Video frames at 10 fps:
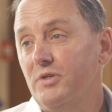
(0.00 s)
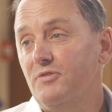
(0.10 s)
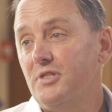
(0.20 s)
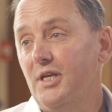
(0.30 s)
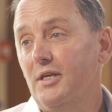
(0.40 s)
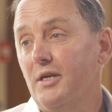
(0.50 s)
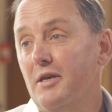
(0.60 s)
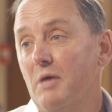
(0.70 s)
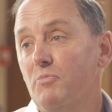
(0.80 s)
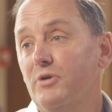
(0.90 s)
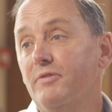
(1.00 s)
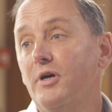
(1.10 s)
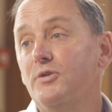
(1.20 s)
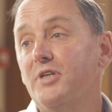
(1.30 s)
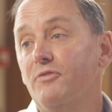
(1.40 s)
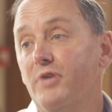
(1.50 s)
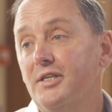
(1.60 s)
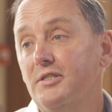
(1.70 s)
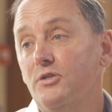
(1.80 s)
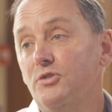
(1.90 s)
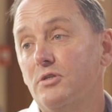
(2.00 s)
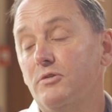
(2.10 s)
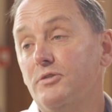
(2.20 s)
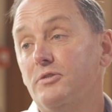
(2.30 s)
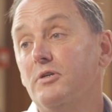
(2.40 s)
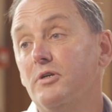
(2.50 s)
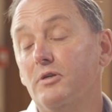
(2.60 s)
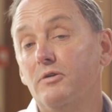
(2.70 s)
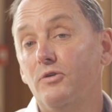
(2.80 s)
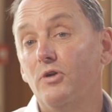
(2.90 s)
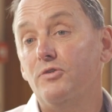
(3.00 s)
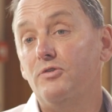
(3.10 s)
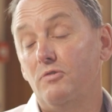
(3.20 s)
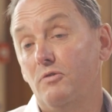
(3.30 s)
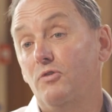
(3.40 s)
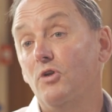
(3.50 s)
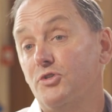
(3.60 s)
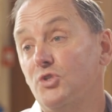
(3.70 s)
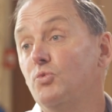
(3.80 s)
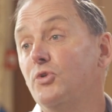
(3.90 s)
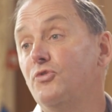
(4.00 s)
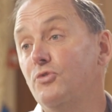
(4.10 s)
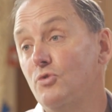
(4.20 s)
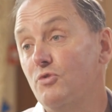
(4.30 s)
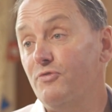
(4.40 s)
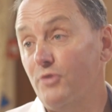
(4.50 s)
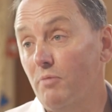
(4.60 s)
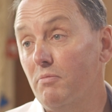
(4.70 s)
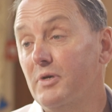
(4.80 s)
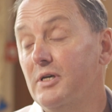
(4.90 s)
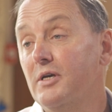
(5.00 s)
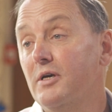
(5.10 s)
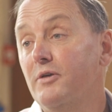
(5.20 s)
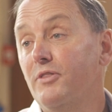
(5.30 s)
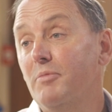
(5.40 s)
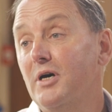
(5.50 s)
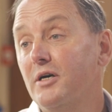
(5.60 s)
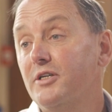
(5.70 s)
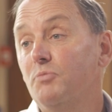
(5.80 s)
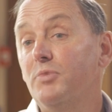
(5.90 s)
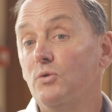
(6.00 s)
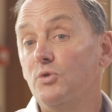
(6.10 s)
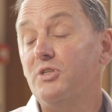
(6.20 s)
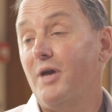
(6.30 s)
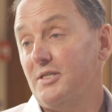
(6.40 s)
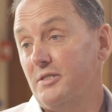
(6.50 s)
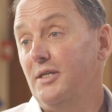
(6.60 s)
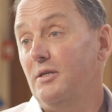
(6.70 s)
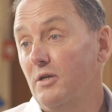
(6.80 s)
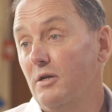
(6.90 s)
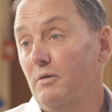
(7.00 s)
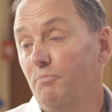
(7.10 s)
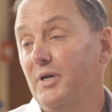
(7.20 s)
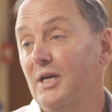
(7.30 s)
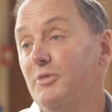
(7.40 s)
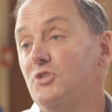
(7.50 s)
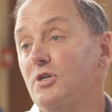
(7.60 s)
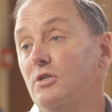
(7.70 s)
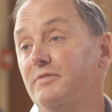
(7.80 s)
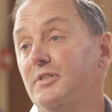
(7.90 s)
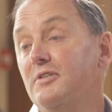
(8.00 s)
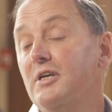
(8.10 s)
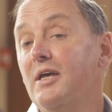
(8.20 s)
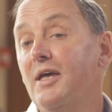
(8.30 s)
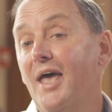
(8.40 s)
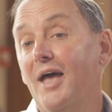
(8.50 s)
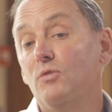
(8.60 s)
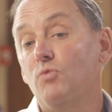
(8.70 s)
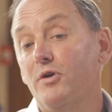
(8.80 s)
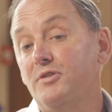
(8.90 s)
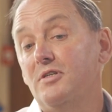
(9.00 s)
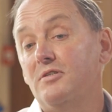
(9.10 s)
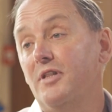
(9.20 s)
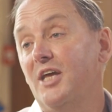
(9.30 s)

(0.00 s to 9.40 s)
we've seen a number of those unrated insurers not just withdraw from the market, but also actually become insolvent, and the warranties that